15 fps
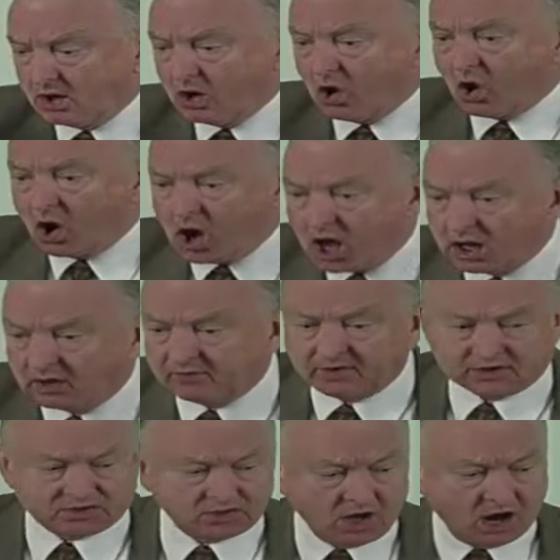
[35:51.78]
All of
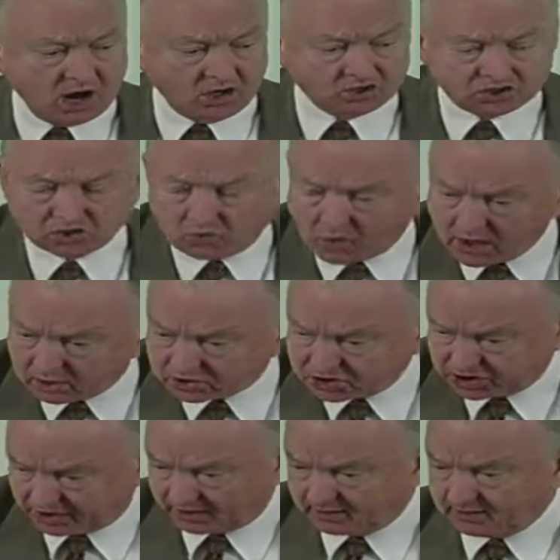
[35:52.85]
us are
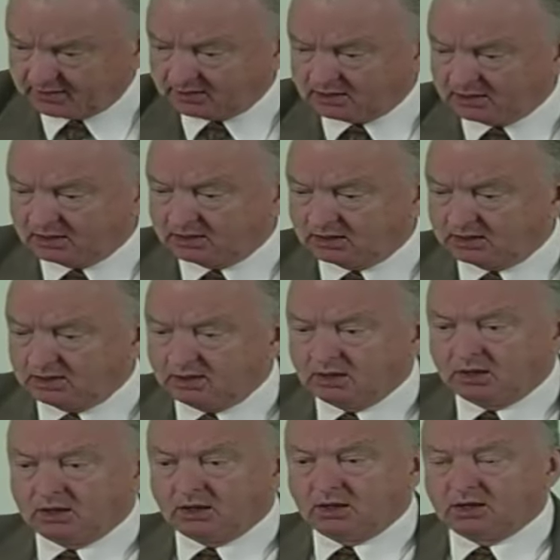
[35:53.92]
squelching,
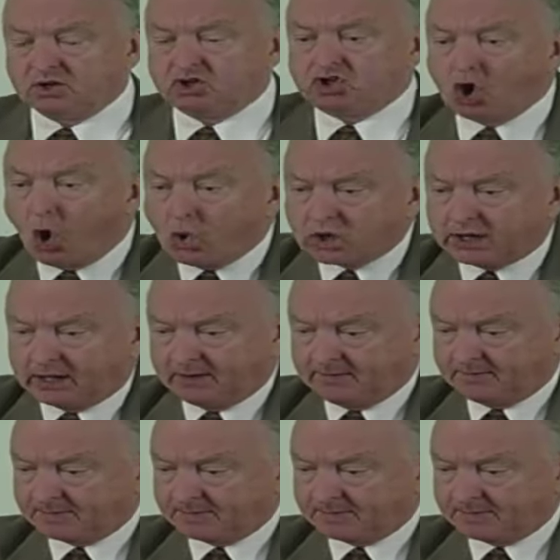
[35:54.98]
choking